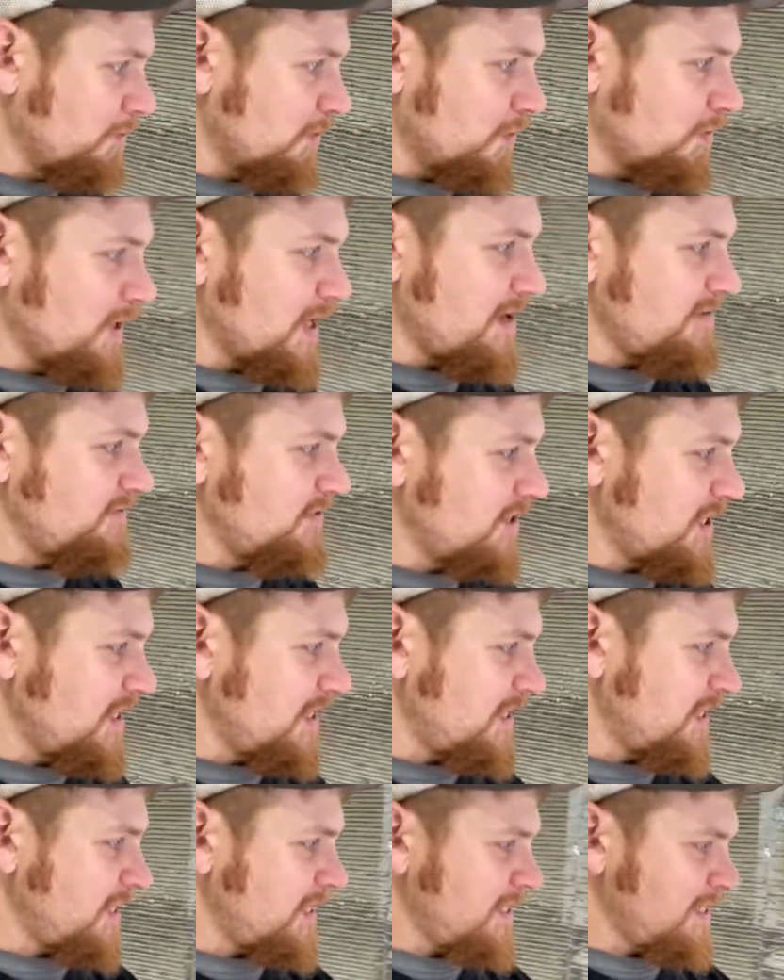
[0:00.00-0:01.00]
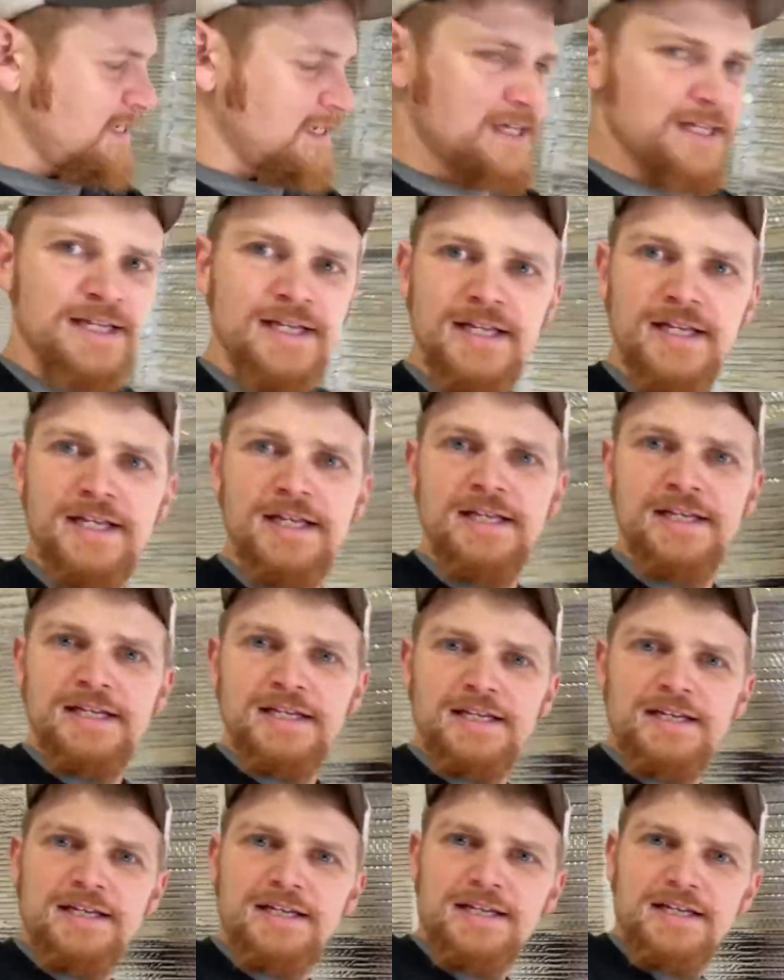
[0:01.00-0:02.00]
But what I've done
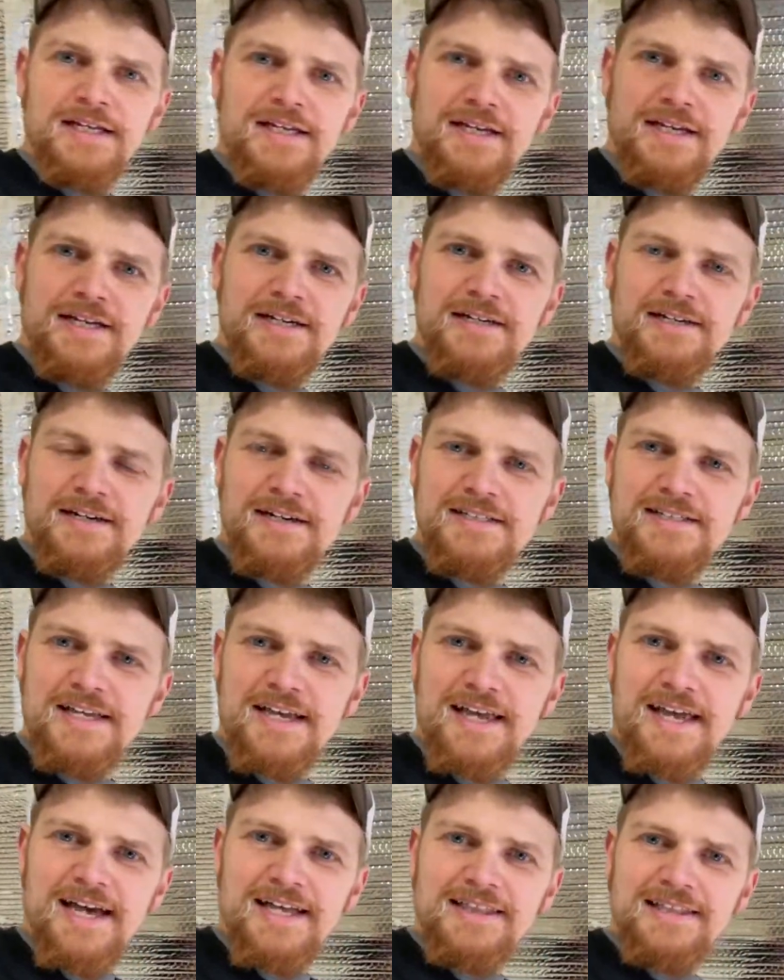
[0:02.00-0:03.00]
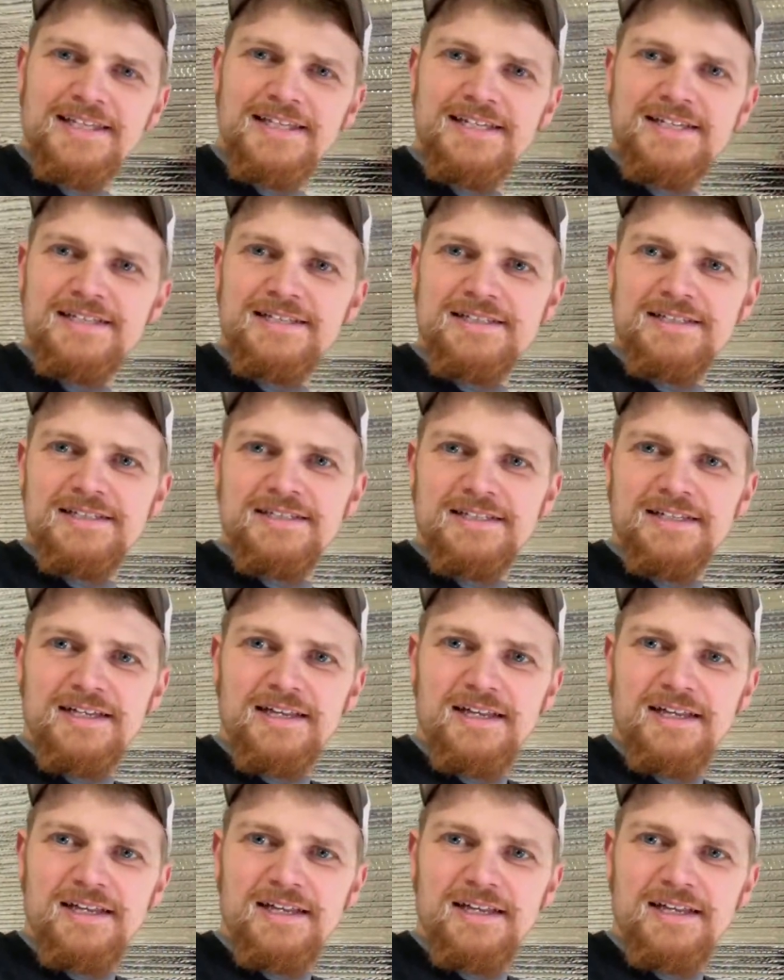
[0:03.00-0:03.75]
here is I got these